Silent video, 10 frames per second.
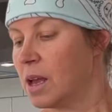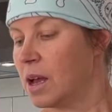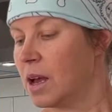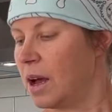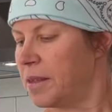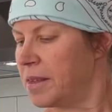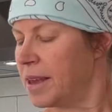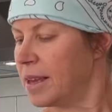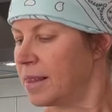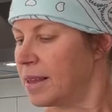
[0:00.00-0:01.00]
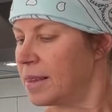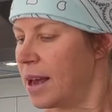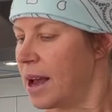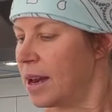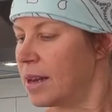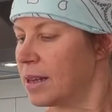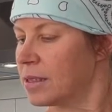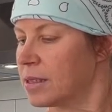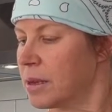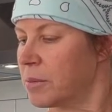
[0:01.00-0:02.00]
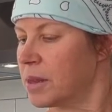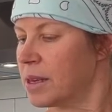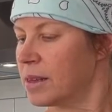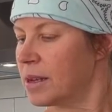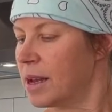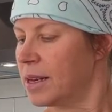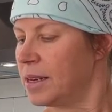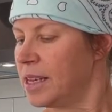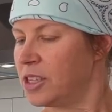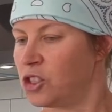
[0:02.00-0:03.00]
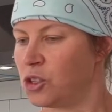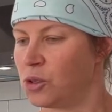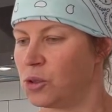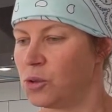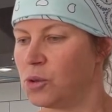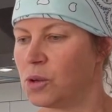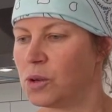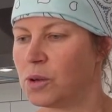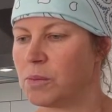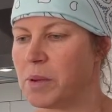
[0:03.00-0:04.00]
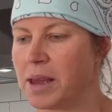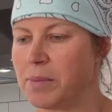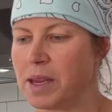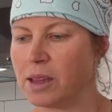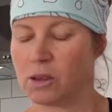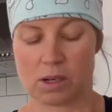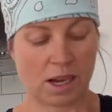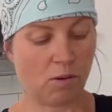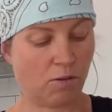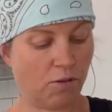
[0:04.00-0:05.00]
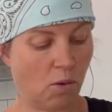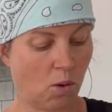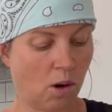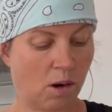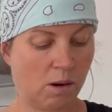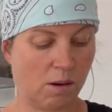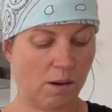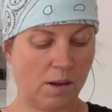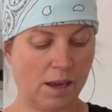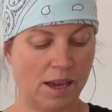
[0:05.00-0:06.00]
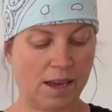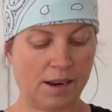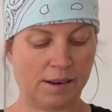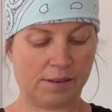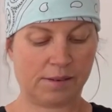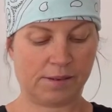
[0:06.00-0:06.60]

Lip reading: I think that that is something that I need to maybe look out for and